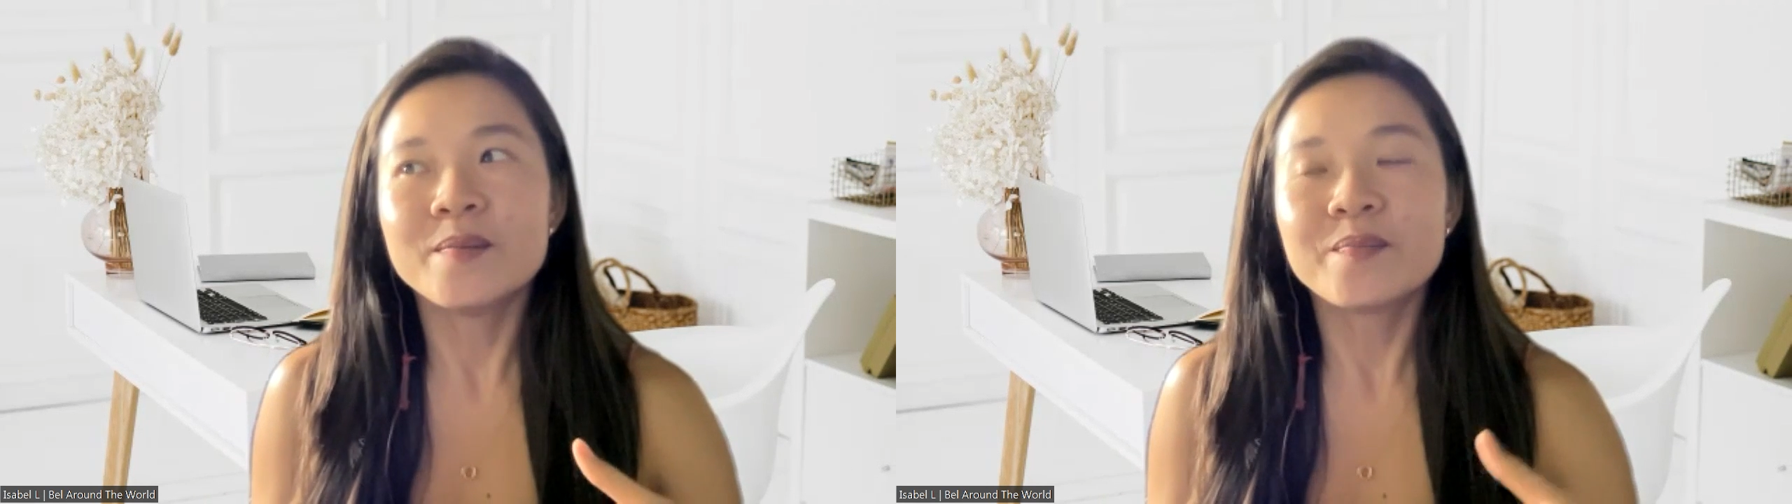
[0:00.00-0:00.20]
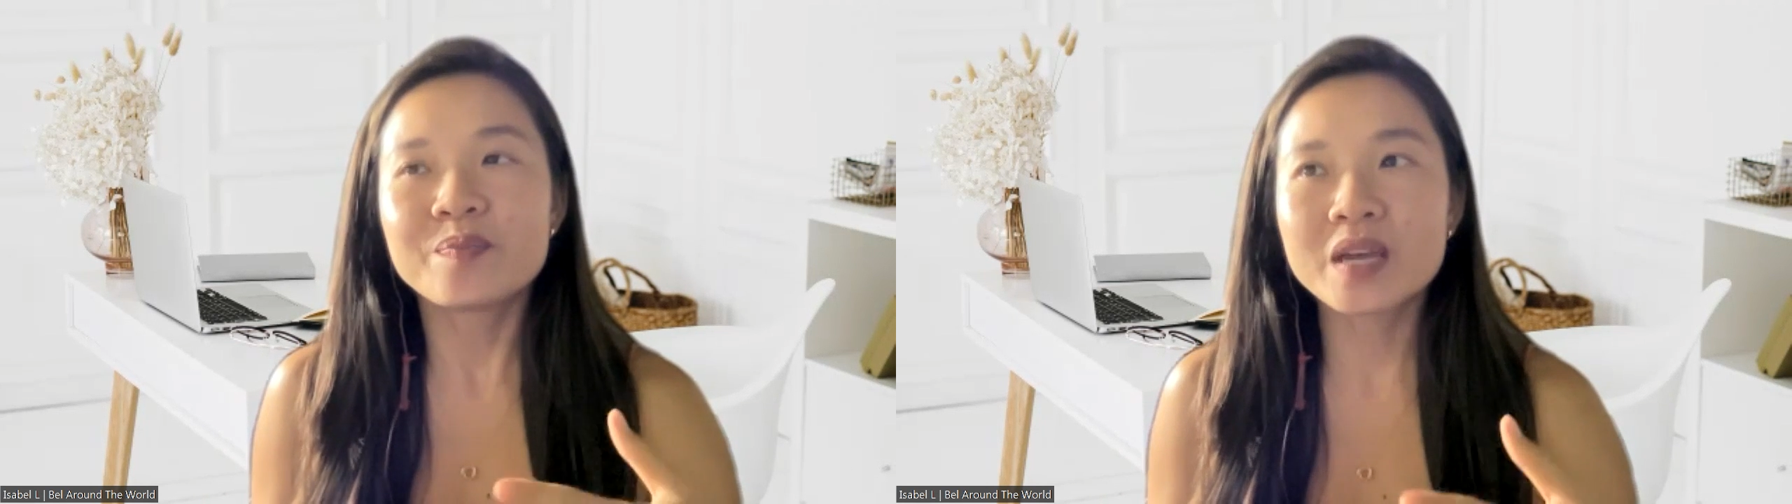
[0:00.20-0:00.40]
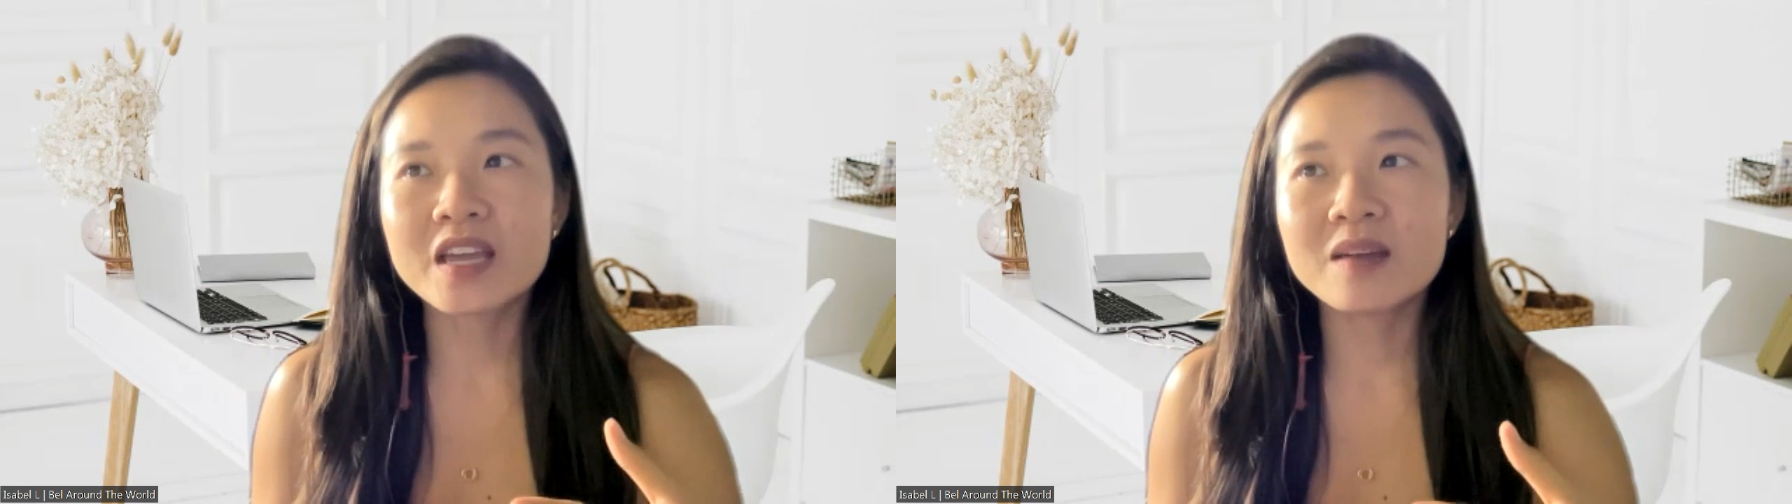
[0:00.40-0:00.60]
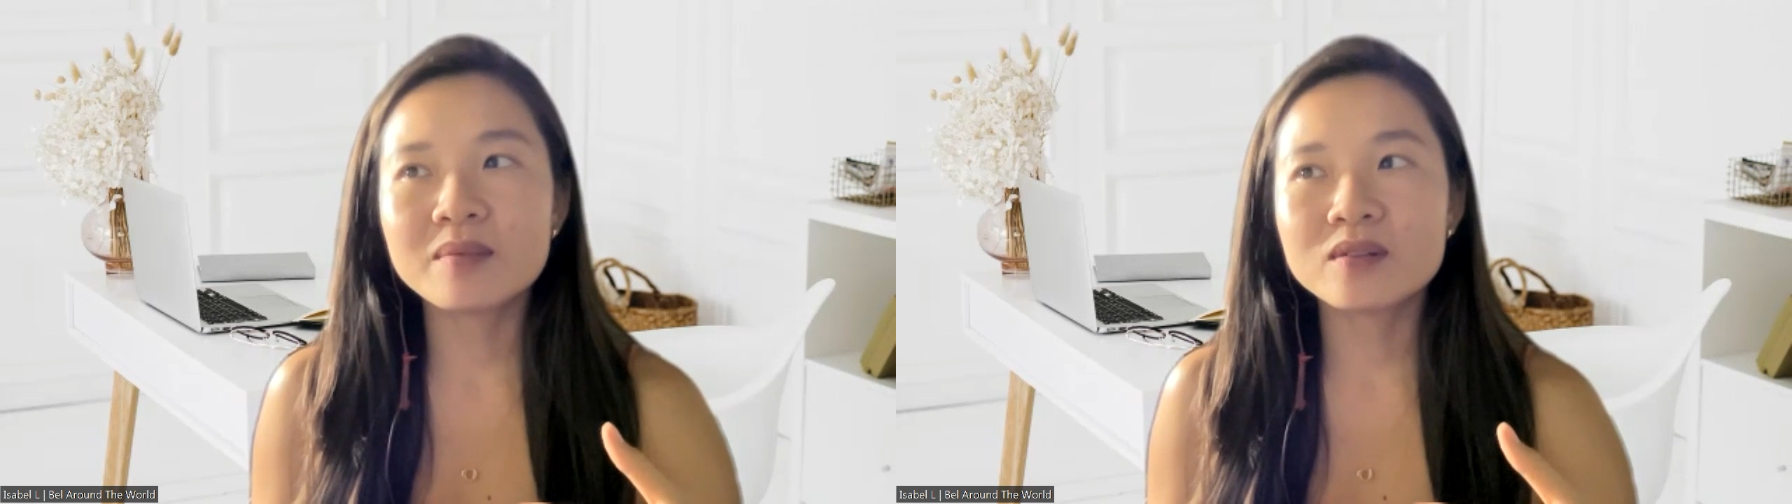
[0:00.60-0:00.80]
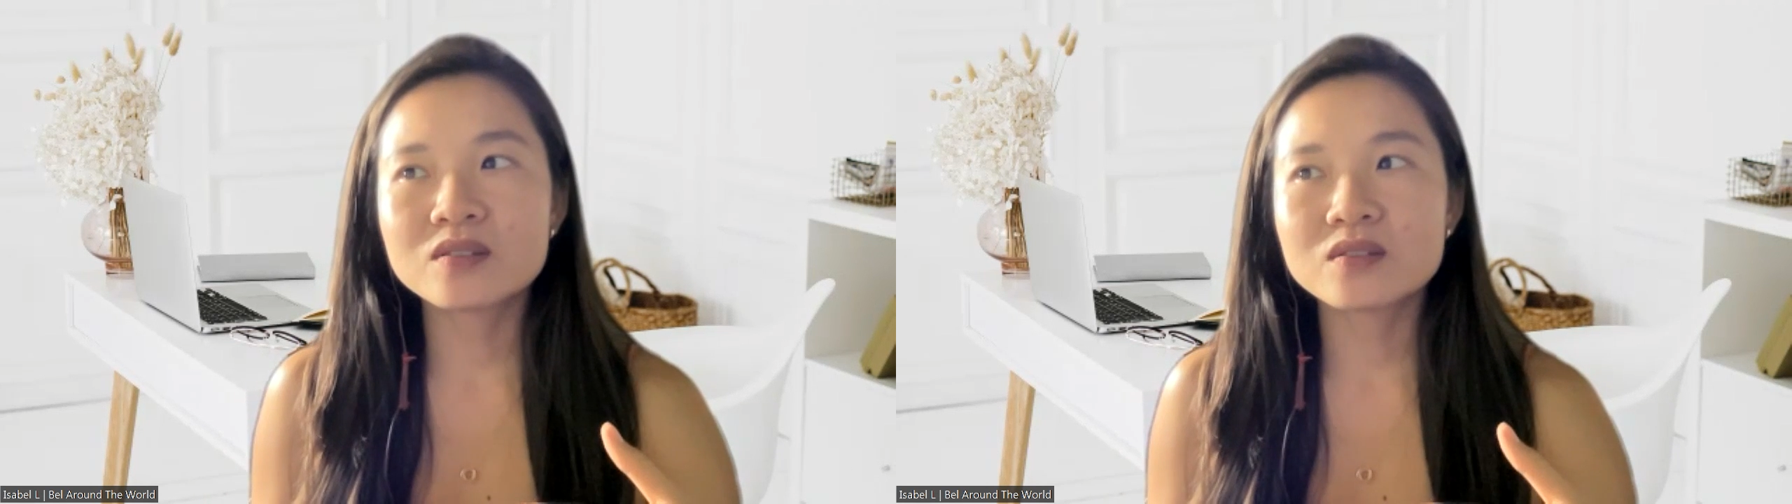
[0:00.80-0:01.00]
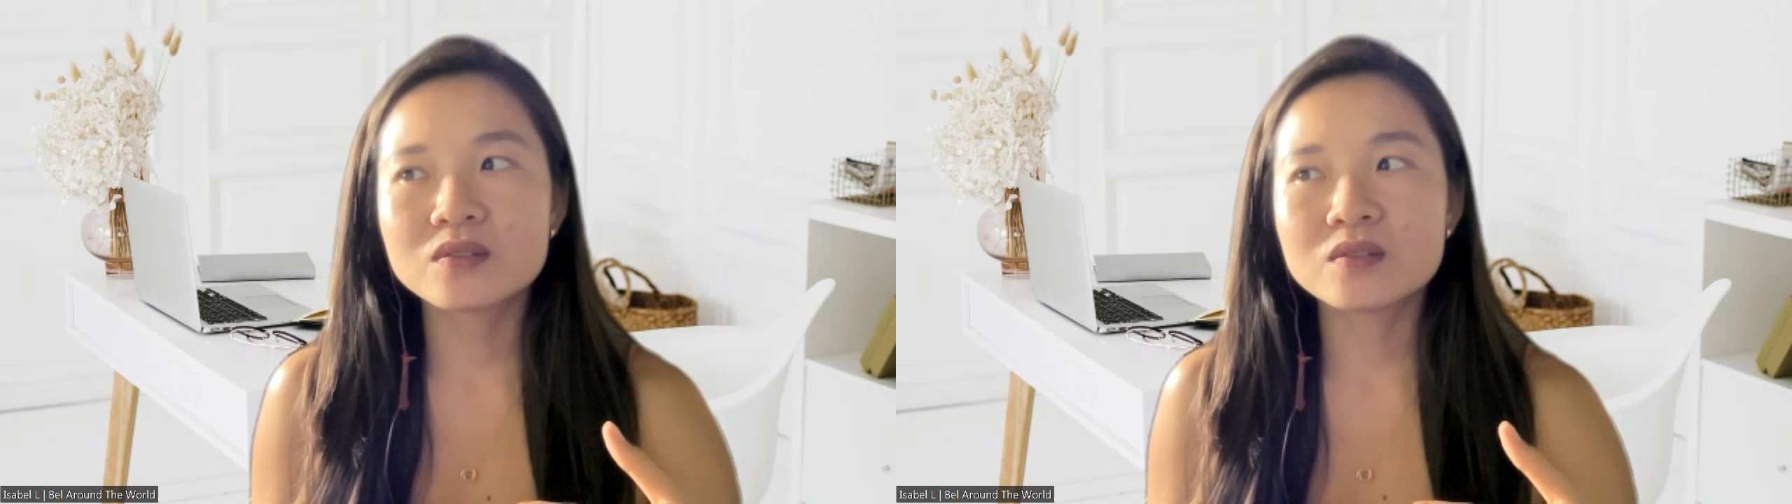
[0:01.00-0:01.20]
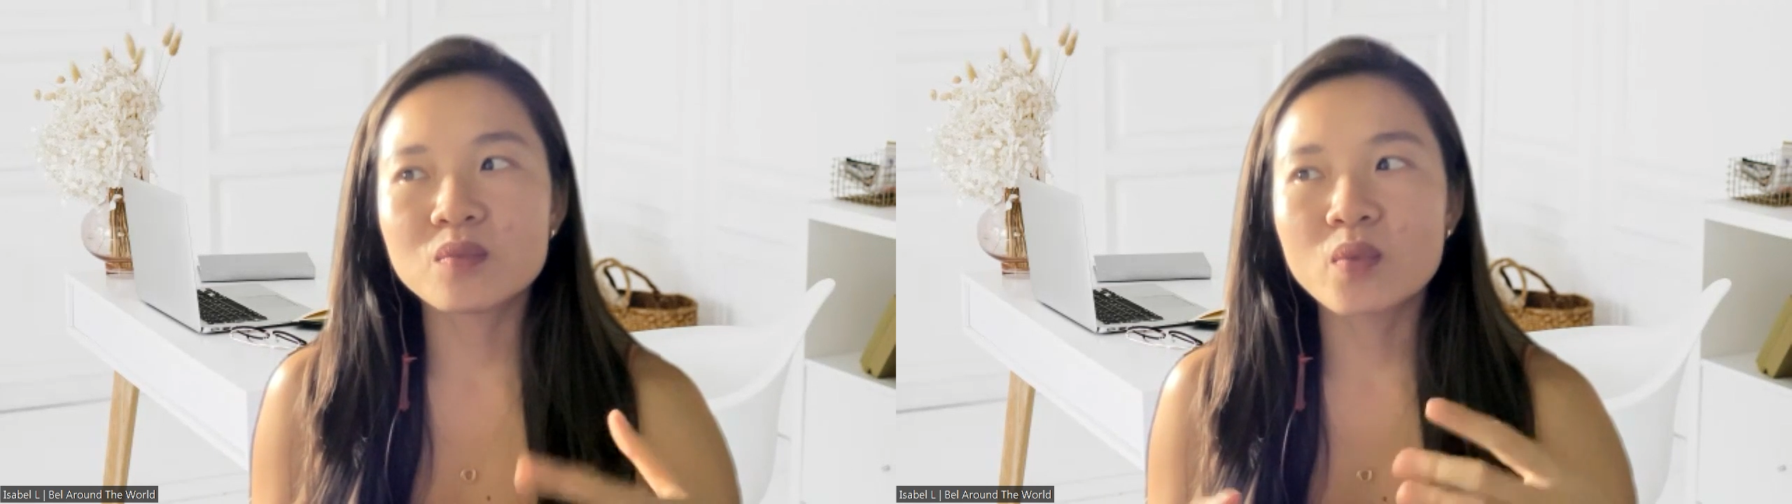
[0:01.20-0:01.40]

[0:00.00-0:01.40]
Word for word: being able to